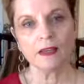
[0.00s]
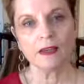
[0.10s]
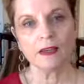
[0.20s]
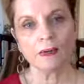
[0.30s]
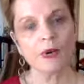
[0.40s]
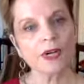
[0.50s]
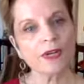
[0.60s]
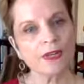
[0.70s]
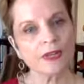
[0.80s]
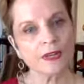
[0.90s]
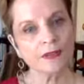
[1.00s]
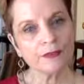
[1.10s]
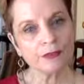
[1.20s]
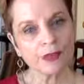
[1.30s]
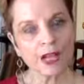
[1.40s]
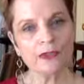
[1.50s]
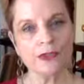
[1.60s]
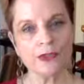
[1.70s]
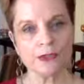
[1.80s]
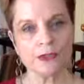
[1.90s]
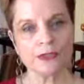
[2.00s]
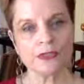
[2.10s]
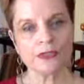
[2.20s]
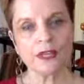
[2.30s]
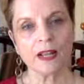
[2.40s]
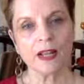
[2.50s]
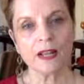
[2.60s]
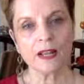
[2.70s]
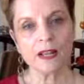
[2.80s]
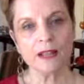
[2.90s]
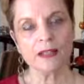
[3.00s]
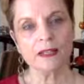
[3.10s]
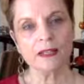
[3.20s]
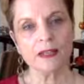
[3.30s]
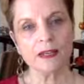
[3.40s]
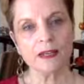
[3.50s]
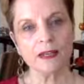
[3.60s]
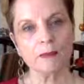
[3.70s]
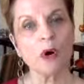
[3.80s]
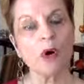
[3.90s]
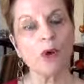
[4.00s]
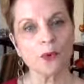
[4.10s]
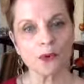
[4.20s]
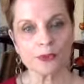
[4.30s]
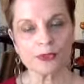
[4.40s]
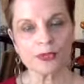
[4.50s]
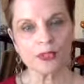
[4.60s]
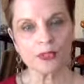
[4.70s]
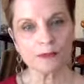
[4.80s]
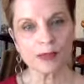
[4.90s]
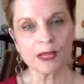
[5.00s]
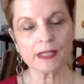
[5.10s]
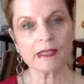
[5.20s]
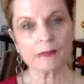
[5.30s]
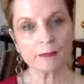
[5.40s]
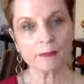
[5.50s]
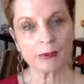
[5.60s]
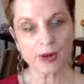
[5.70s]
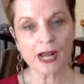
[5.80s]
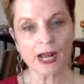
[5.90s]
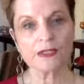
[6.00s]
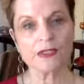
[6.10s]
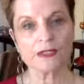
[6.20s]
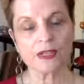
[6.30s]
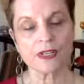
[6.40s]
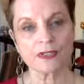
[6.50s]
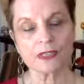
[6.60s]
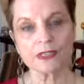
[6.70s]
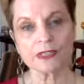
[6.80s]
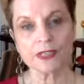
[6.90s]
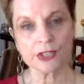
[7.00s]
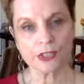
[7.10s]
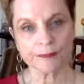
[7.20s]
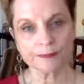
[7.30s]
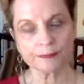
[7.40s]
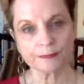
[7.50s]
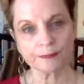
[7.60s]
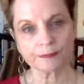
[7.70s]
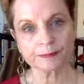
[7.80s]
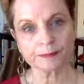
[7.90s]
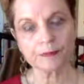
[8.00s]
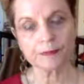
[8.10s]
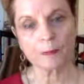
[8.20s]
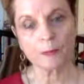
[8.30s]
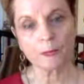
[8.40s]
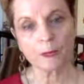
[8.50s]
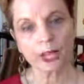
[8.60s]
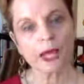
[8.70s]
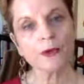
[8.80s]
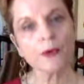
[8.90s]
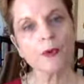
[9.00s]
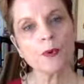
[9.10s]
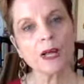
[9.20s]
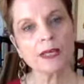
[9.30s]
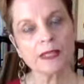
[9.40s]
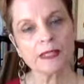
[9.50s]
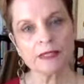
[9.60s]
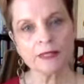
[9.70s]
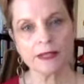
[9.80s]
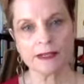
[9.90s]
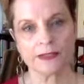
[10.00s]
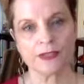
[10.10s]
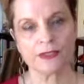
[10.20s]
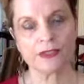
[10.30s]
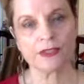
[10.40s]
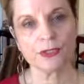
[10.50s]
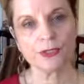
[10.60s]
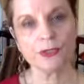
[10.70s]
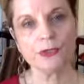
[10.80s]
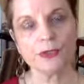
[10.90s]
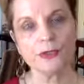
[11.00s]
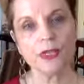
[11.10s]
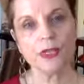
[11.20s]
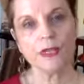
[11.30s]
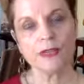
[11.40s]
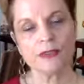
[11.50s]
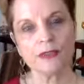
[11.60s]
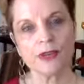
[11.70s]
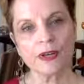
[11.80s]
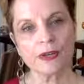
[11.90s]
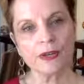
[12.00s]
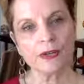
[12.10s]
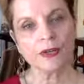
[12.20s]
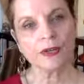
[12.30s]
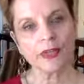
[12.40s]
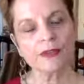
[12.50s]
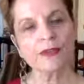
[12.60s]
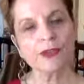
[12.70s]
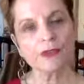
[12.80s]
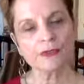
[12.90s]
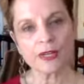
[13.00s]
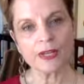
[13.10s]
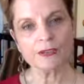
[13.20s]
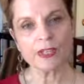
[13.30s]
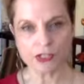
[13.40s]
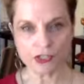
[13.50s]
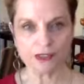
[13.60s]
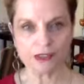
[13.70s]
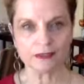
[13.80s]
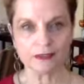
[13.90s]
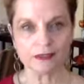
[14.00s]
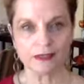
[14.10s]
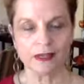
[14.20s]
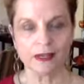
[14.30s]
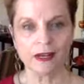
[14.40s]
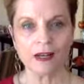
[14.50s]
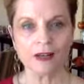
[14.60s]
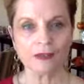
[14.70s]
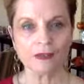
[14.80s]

What are the values that I uphold in my practice as a clinician? How do I connect to the ethical foundation of